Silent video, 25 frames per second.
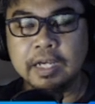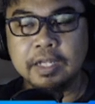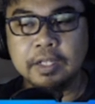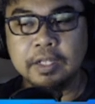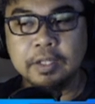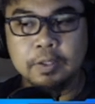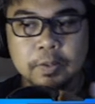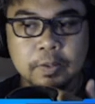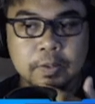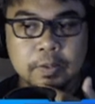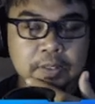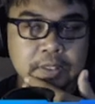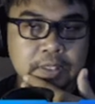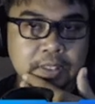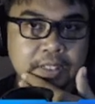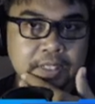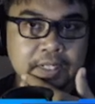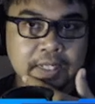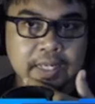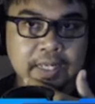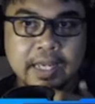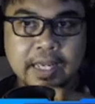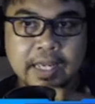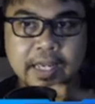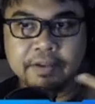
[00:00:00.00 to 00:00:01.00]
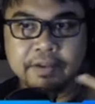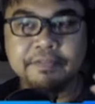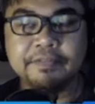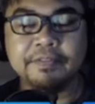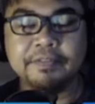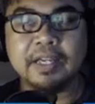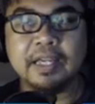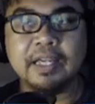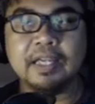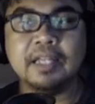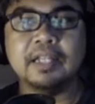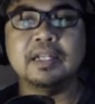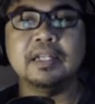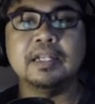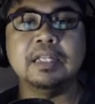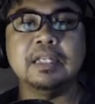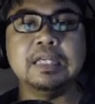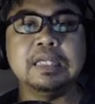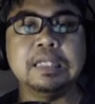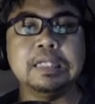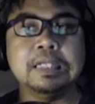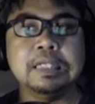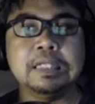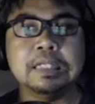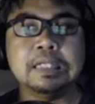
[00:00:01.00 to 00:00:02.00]
don't have
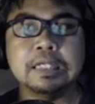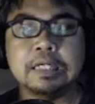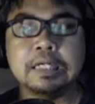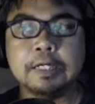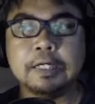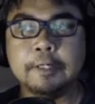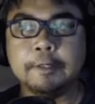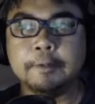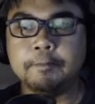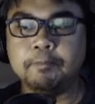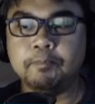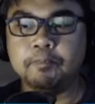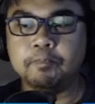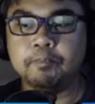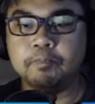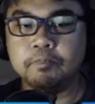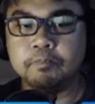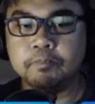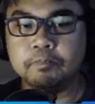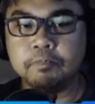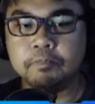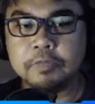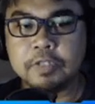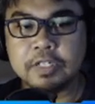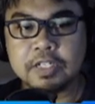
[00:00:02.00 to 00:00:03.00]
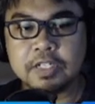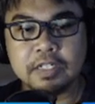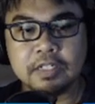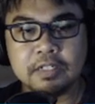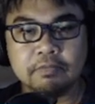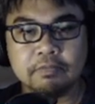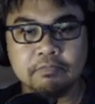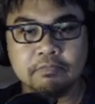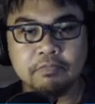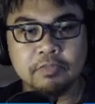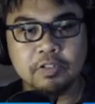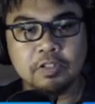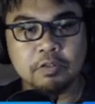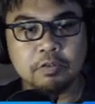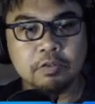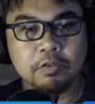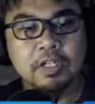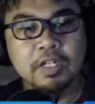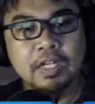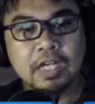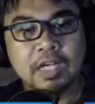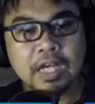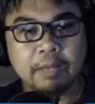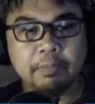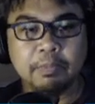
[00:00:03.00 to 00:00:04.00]
any um you know
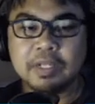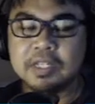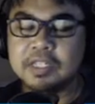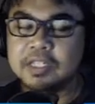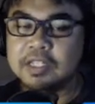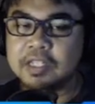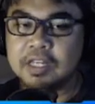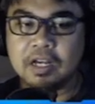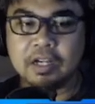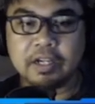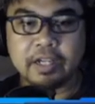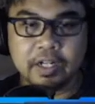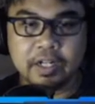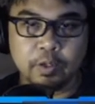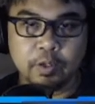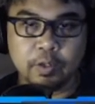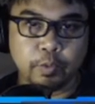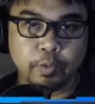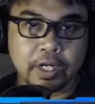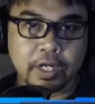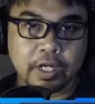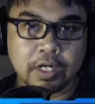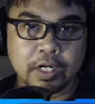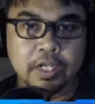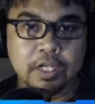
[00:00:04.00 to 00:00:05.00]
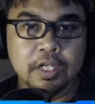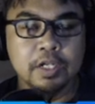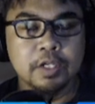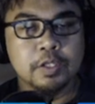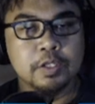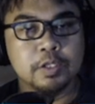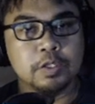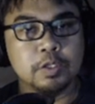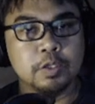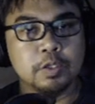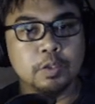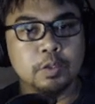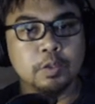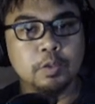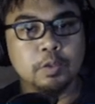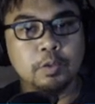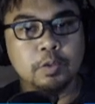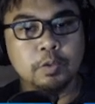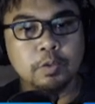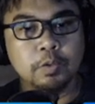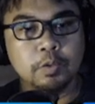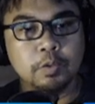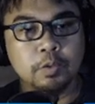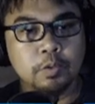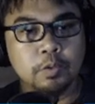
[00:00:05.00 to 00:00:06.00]
i'm not stuck anywhere
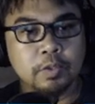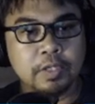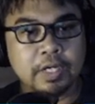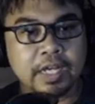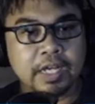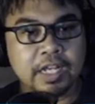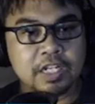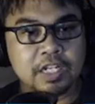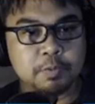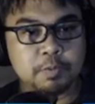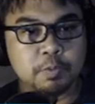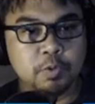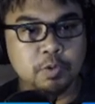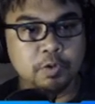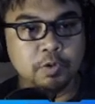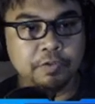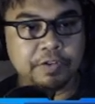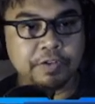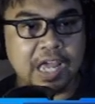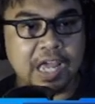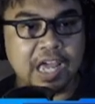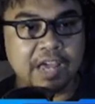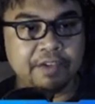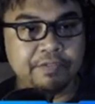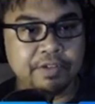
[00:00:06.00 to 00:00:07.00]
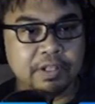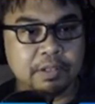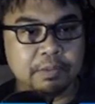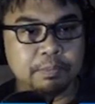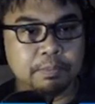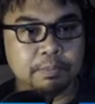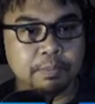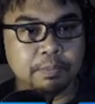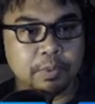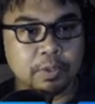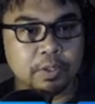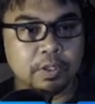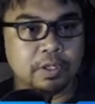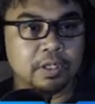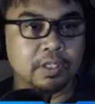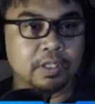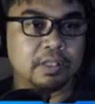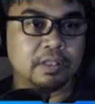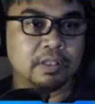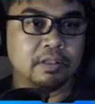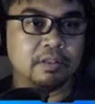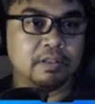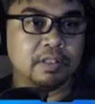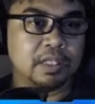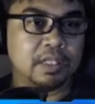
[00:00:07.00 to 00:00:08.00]
so as proof i haven't bought
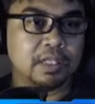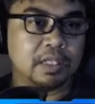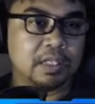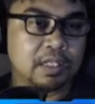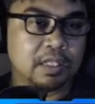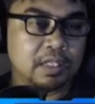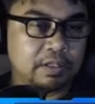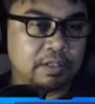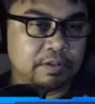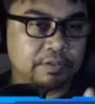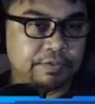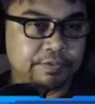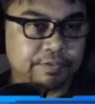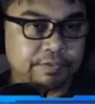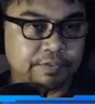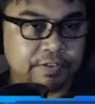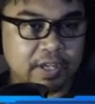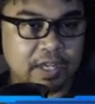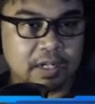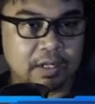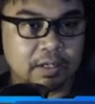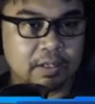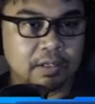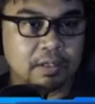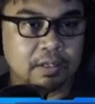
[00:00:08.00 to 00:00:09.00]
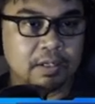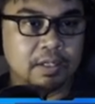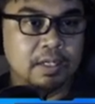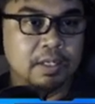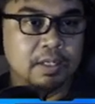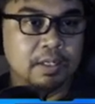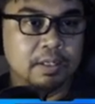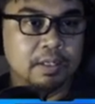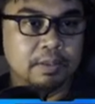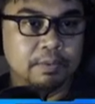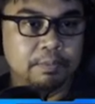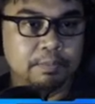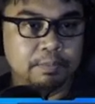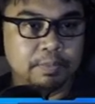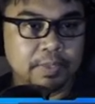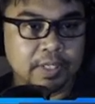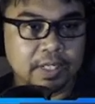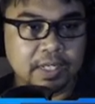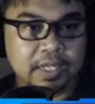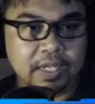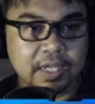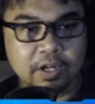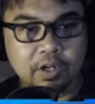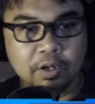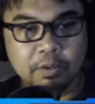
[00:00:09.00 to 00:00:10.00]
the fen
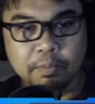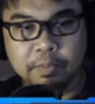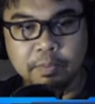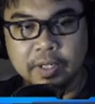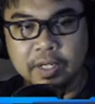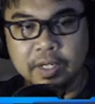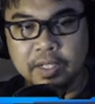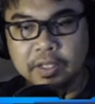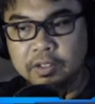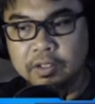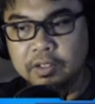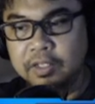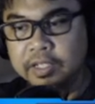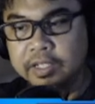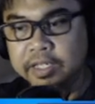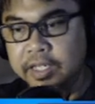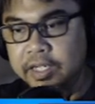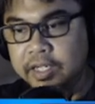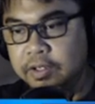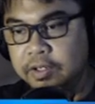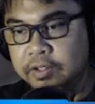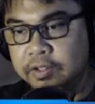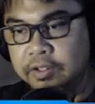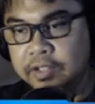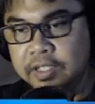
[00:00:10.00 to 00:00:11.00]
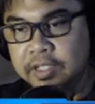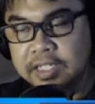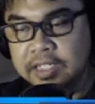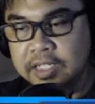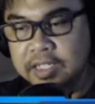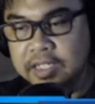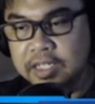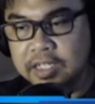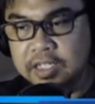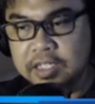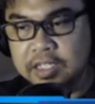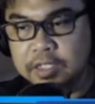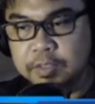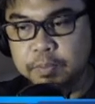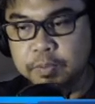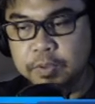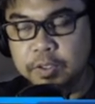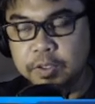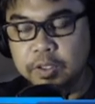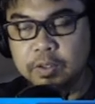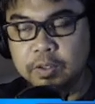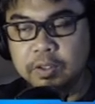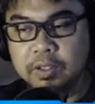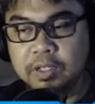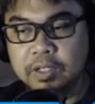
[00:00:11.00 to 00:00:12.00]
beginner bundle here this is
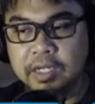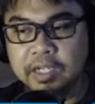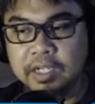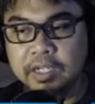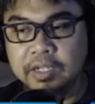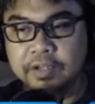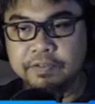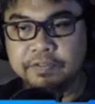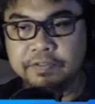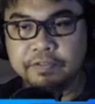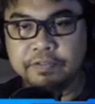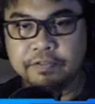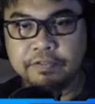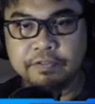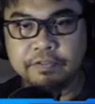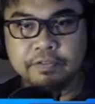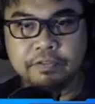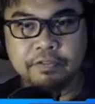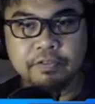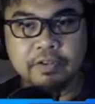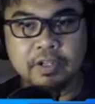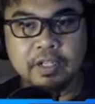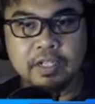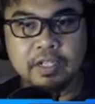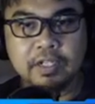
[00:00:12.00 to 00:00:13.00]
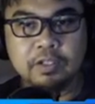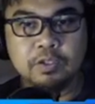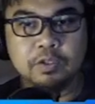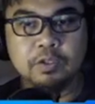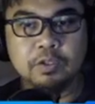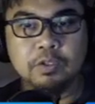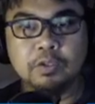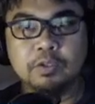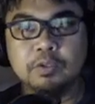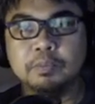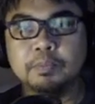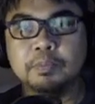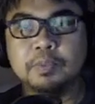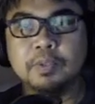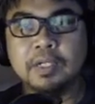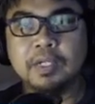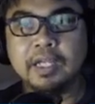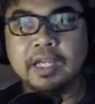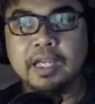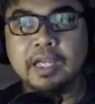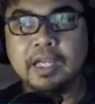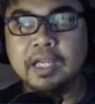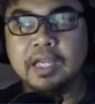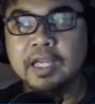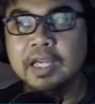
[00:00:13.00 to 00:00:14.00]
purely free to
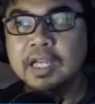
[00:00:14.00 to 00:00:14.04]
play